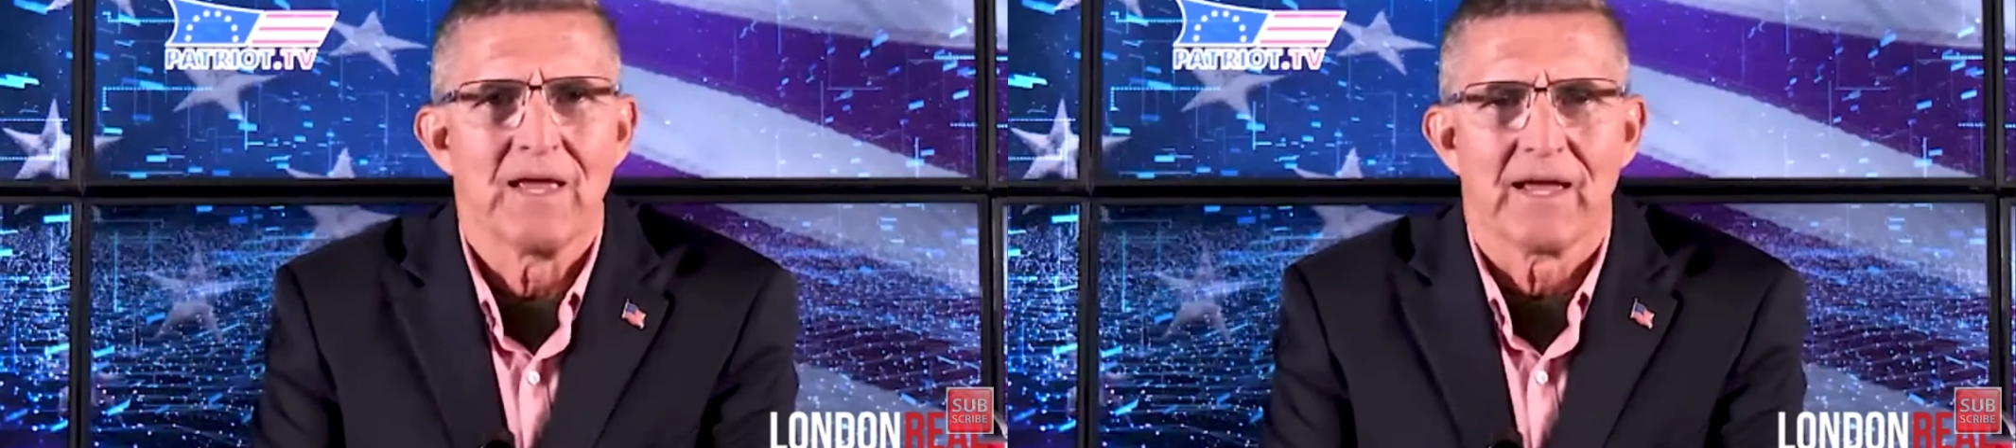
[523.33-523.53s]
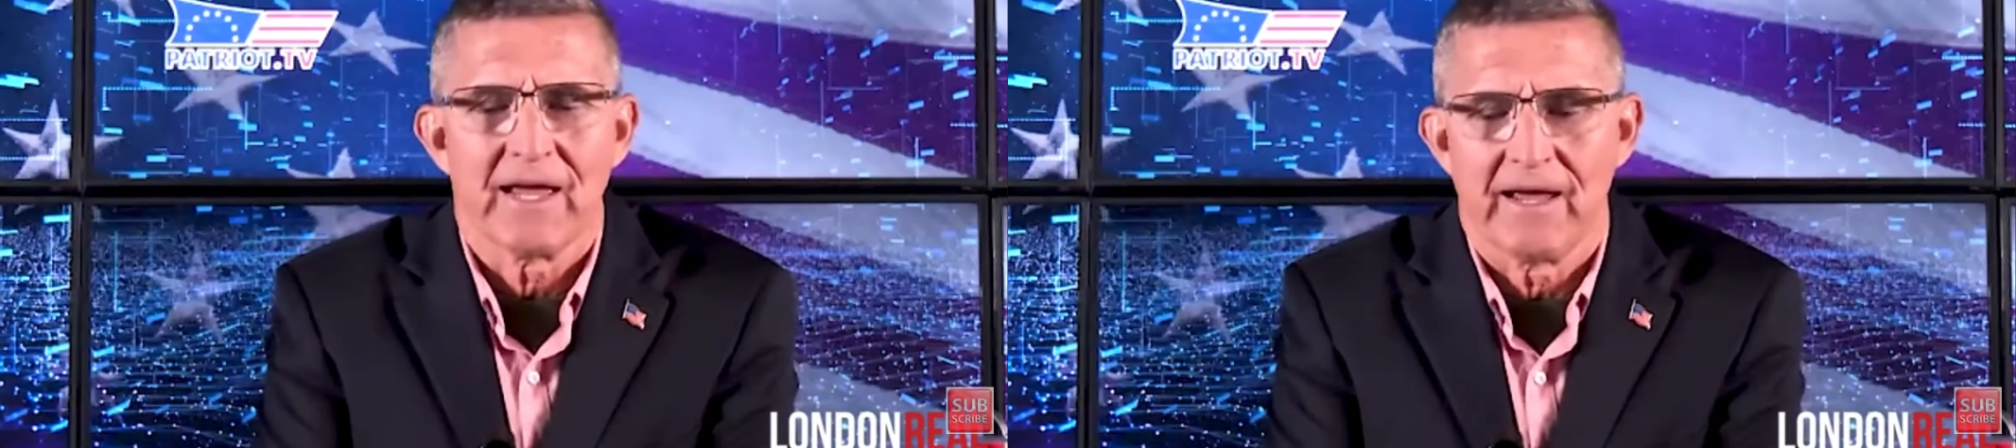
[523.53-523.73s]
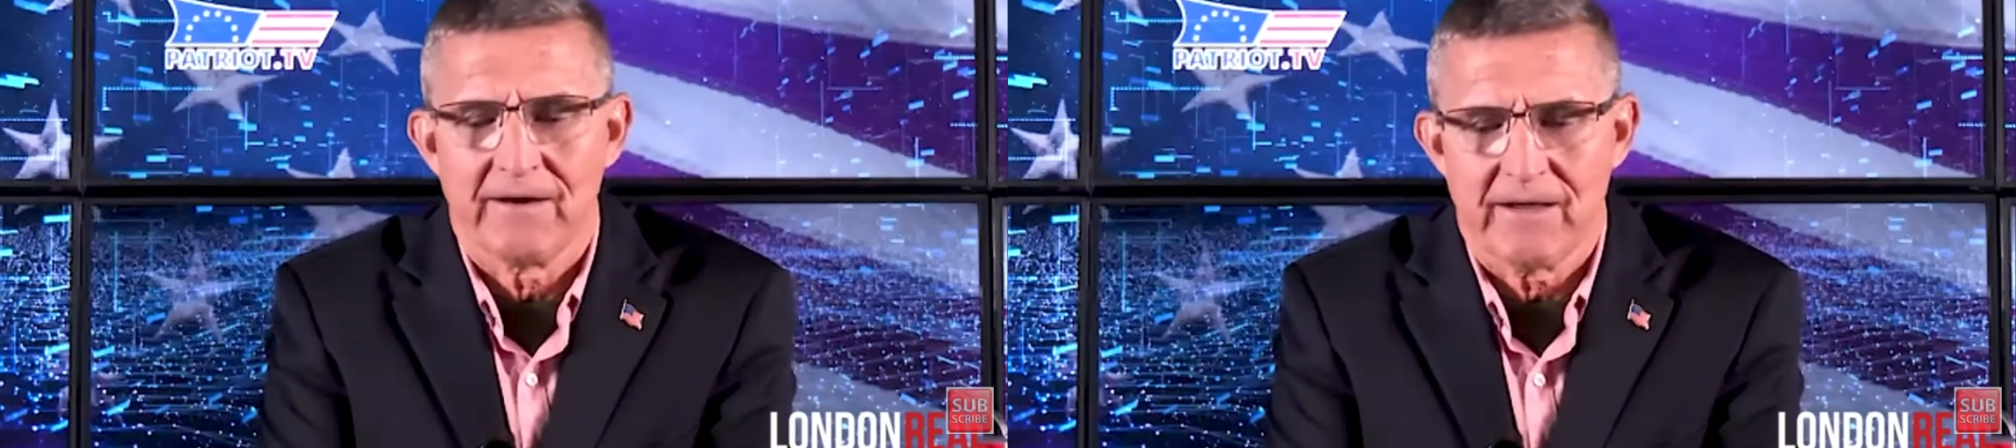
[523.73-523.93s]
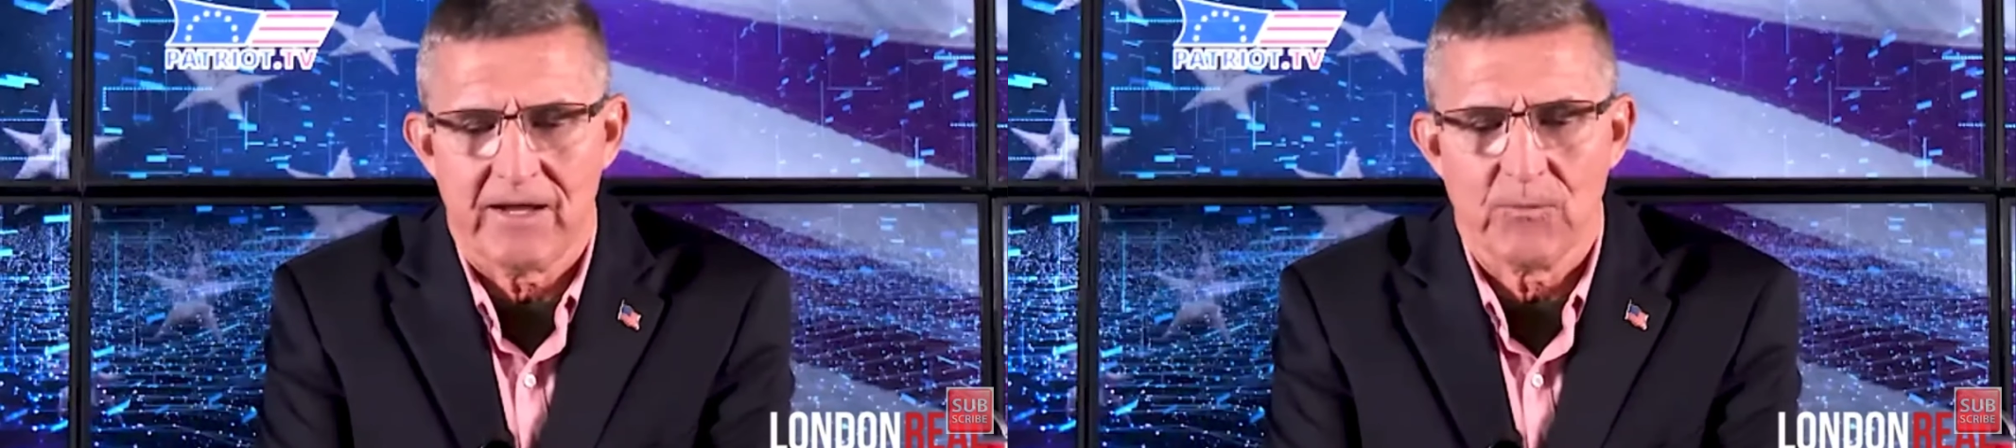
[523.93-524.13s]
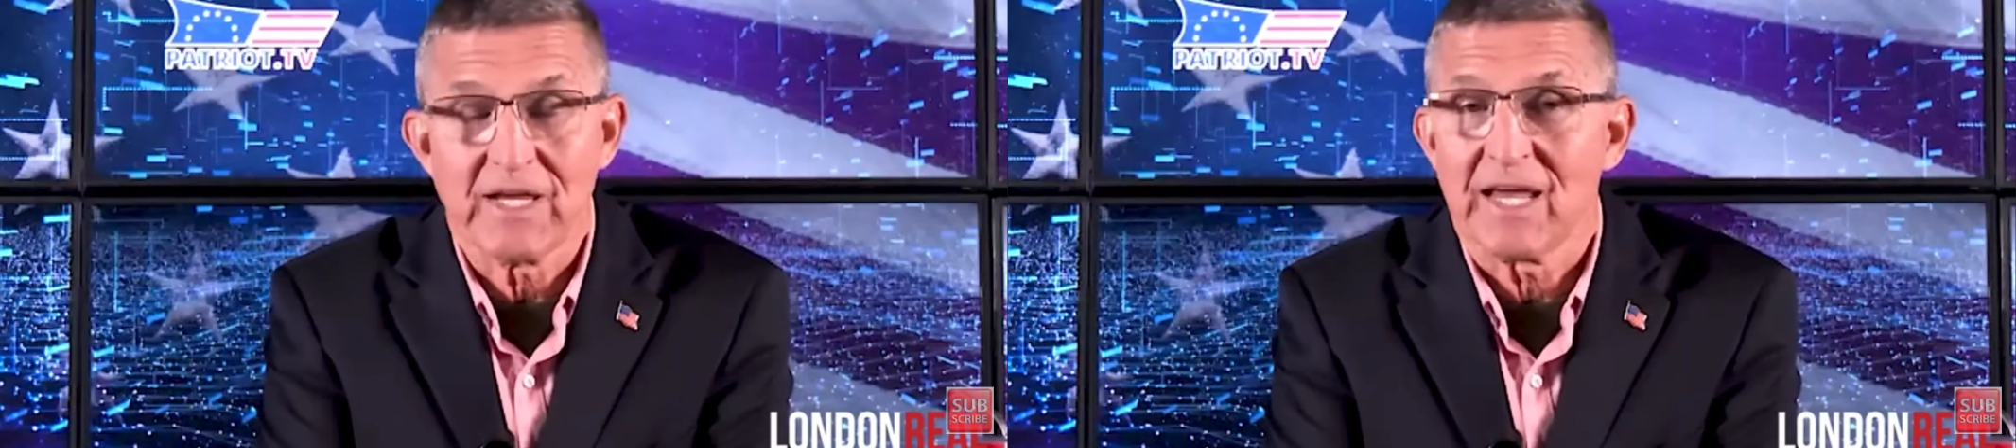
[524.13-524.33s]

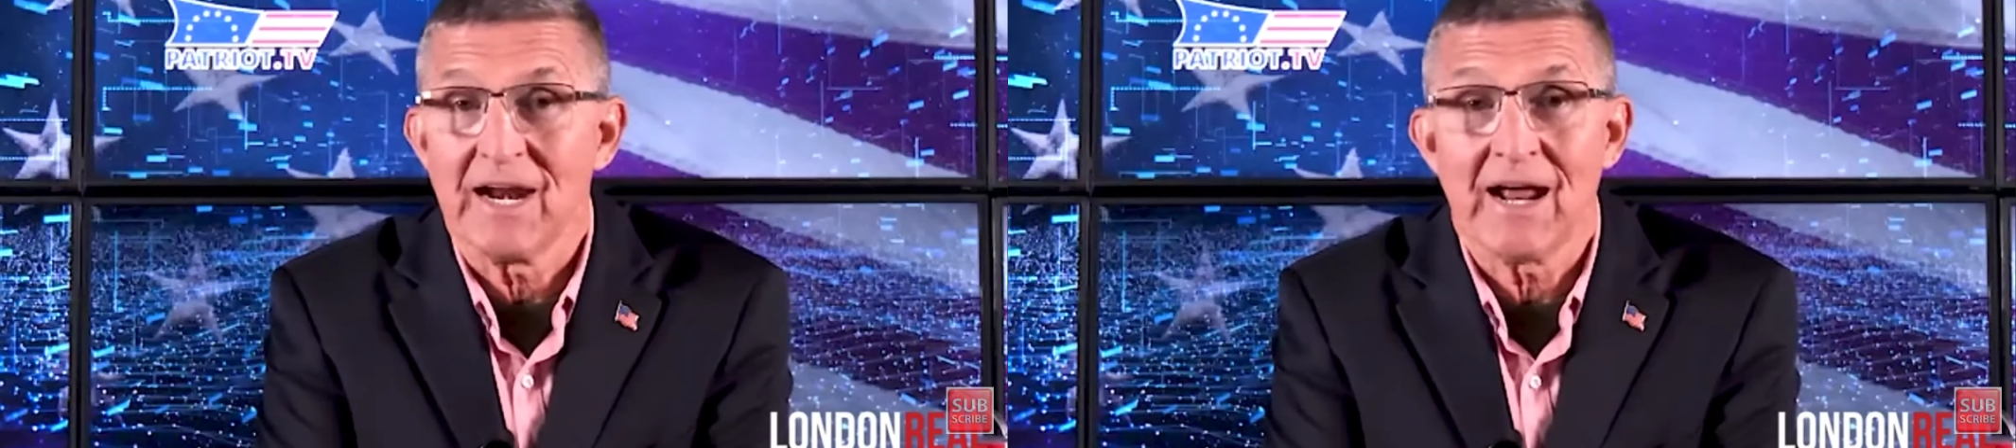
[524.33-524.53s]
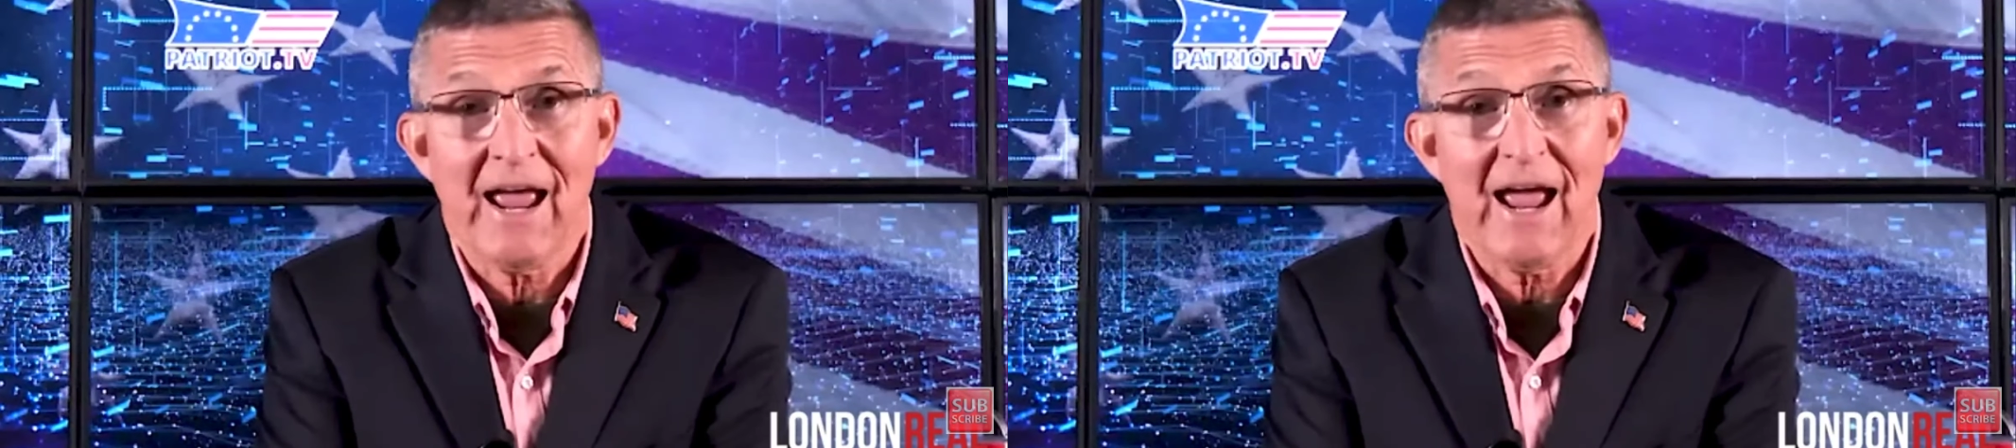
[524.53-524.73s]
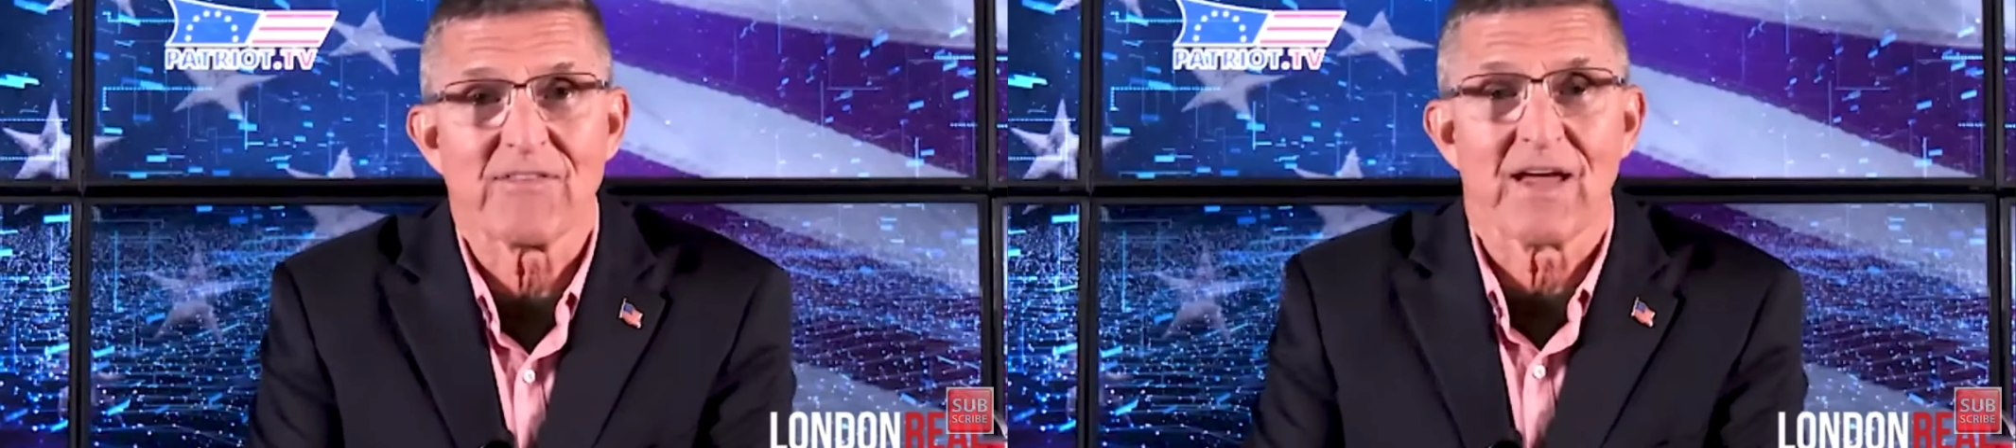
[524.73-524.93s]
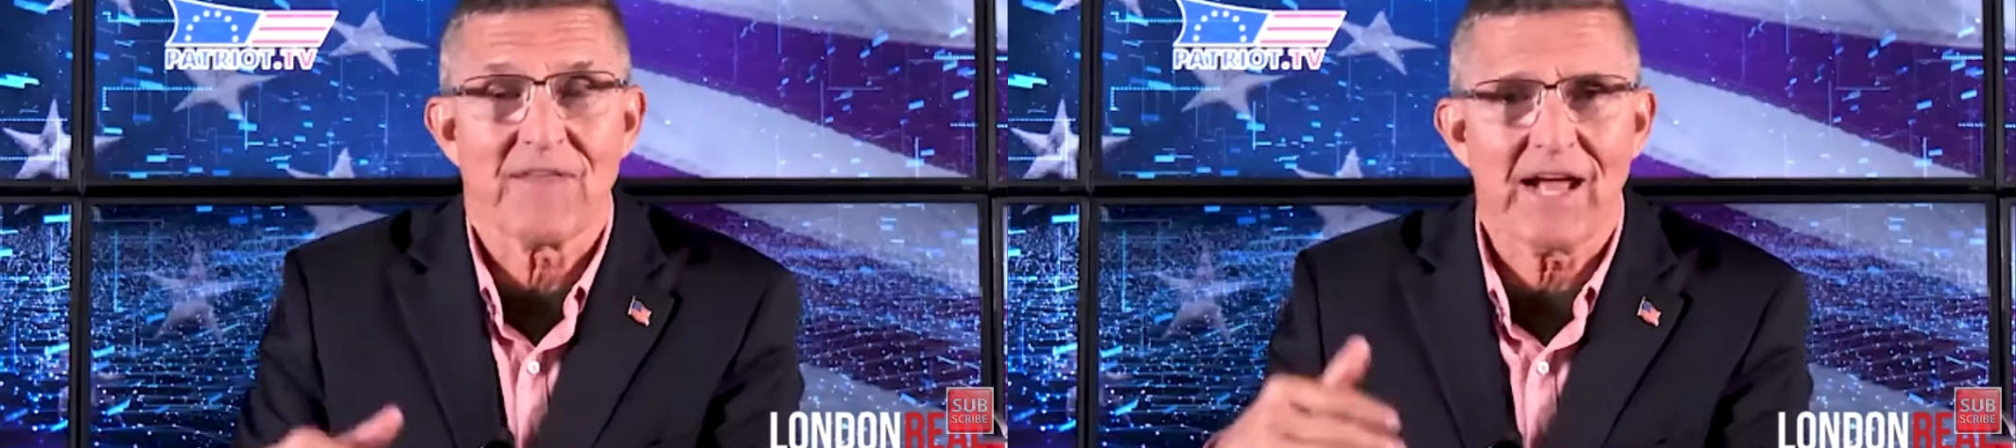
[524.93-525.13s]
And we cannot have that.